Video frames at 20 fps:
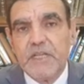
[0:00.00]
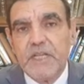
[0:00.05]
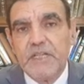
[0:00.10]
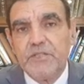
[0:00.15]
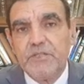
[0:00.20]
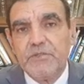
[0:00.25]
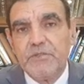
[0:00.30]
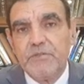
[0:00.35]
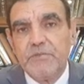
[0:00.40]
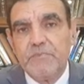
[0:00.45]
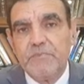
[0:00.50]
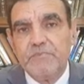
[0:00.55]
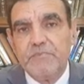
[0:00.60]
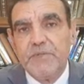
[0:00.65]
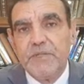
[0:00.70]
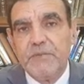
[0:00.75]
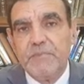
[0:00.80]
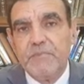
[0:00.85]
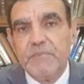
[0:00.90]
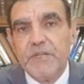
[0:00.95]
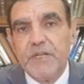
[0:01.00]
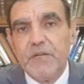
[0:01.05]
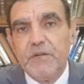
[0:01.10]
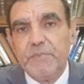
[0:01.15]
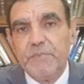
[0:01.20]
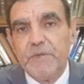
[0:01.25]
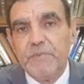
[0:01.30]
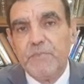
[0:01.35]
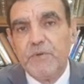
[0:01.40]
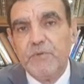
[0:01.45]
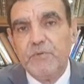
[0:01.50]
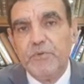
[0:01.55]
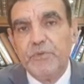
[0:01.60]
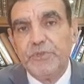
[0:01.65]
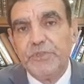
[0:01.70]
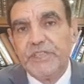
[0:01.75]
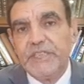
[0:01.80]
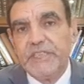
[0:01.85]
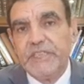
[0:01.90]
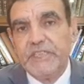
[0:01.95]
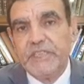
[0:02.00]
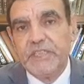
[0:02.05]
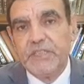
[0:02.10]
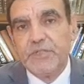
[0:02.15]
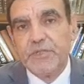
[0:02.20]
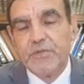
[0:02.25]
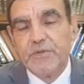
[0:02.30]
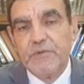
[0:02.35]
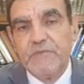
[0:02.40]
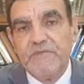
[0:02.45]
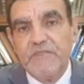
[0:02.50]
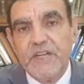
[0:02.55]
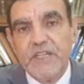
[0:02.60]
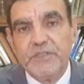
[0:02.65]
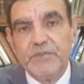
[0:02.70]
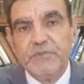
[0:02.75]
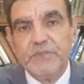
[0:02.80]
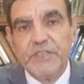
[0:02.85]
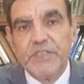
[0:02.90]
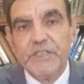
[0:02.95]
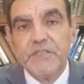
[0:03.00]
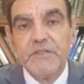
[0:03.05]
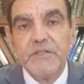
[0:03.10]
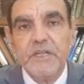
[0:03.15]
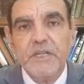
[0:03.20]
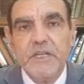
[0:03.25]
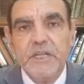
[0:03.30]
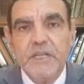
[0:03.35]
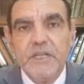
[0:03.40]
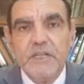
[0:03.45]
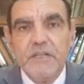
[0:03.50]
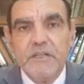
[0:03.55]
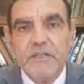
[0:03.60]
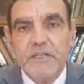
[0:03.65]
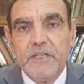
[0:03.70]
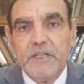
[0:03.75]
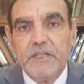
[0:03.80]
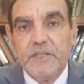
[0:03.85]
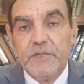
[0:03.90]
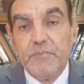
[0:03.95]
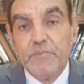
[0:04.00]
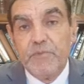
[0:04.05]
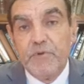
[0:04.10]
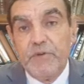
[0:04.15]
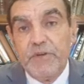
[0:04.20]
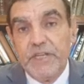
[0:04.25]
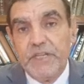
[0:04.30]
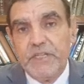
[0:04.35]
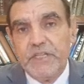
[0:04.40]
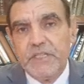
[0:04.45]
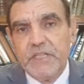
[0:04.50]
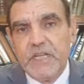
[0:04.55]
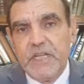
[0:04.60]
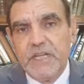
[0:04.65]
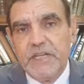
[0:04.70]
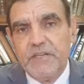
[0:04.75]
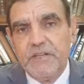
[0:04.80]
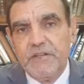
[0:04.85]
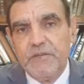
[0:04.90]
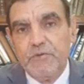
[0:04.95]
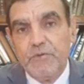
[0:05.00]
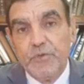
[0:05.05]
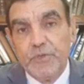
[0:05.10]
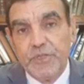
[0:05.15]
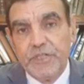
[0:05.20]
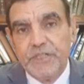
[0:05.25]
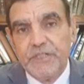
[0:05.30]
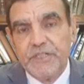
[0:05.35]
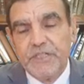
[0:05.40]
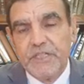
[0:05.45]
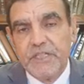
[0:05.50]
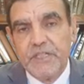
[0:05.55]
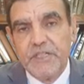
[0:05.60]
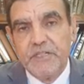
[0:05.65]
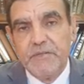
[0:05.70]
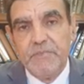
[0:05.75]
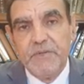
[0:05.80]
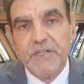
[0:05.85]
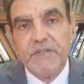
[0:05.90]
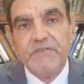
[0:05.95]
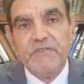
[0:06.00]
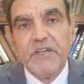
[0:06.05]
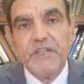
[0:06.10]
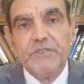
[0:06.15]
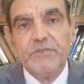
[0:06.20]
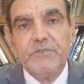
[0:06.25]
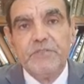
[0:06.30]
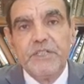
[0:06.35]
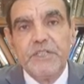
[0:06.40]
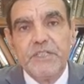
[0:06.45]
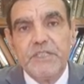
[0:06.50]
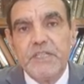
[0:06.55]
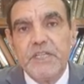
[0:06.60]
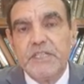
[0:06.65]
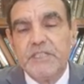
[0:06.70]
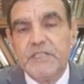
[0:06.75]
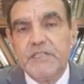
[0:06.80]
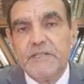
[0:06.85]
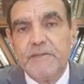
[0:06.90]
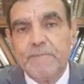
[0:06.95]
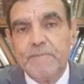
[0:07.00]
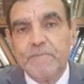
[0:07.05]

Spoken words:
And now people working in some factories, employees and workers in many factories that